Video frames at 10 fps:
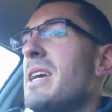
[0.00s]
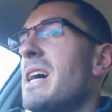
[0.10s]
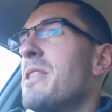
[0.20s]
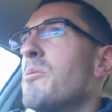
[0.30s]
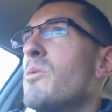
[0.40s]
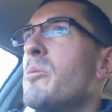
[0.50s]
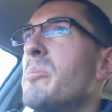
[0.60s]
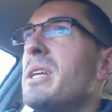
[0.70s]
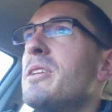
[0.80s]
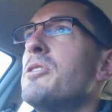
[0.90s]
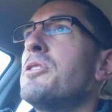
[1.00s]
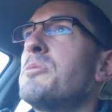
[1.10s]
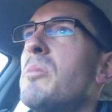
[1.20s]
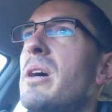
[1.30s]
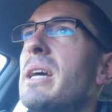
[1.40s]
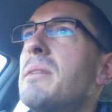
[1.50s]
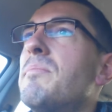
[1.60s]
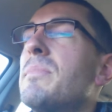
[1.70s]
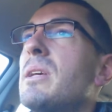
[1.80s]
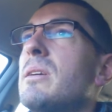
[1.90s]
now that want me to use my
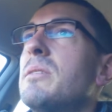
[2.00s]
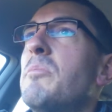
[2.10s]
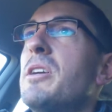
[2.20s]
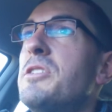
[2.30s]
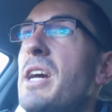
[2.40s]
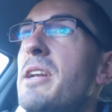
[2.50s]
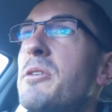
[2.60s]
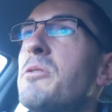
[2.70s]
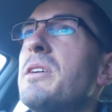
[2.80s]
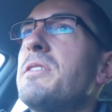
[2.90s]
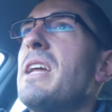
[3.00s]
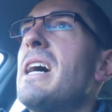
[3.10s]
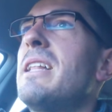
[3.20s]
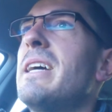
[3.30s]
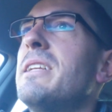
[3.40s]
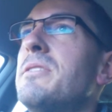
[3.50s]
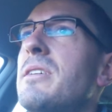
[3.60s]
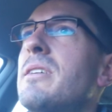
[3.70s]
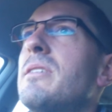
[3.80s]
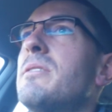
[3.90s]
my channel as an outlet
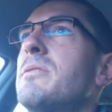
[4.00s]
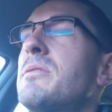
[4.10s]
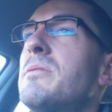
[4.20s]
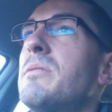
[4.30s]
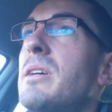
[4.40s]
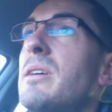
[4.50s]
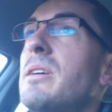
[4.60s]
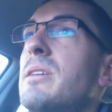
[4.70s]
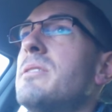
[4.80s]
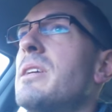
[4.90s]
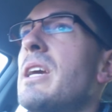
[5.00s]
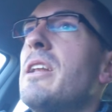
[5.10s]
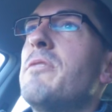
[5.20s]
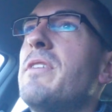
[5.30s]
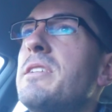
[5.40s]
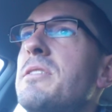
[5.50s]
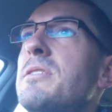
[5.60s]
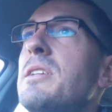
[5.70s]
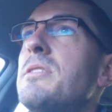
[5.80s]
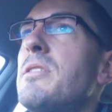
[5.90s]
to to get
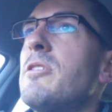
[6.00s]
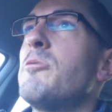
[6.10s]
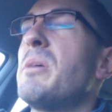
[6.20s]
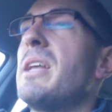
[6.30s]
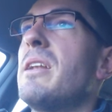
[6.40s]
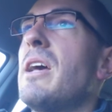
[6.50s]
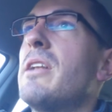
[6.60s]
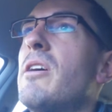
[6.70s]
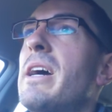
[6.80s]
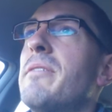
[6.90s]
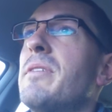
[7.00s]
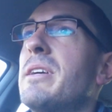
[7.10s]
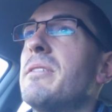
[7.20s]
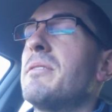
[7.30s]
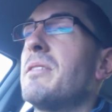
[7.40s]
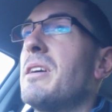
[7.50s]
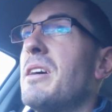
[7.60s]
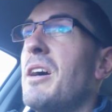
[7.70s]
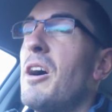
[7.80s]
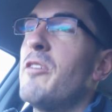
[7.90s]
investors into them, and, and I have
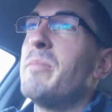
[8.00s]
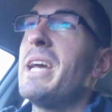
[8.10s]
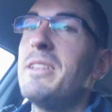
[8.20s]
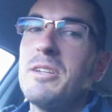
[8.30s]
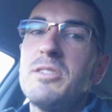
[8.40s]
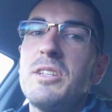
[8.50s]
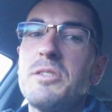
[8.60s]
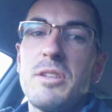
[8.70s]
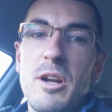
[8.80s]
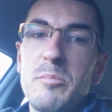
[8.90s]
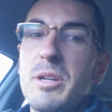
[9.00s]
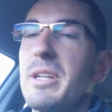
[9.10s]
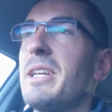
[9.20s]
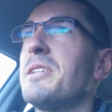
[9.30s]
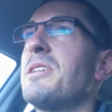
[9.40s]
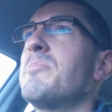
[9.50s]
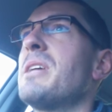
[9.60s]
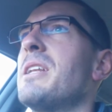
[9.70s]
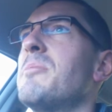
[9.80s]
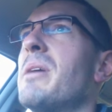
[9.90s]
a, I've made the decision that I'm not going to
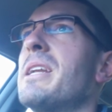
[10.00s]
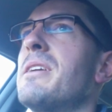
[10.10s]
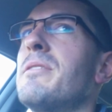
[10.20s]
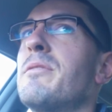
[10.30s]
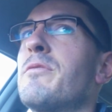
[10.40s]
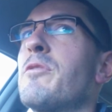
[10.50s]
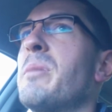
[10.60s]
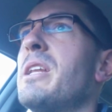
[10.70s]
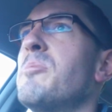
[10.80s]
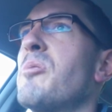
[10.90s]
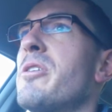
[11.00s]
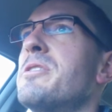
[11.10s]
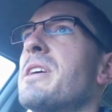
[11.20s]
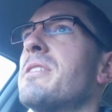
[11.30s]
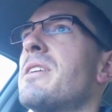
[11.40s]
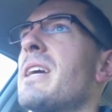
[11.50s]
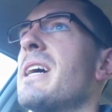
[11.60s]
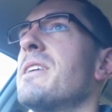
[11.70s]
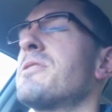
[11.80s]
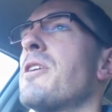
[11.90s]
accept any money from any project,
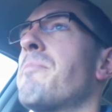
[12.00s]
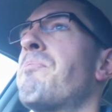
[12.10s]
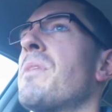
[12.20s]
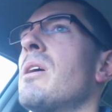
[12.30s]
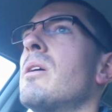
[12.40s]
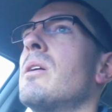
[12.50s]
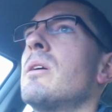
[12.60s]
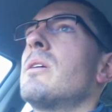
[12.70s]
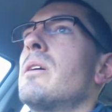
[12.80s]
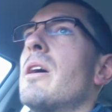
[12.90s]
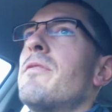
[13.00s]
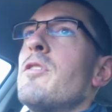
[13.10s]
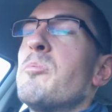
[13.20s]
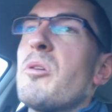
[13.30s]
okay? So a few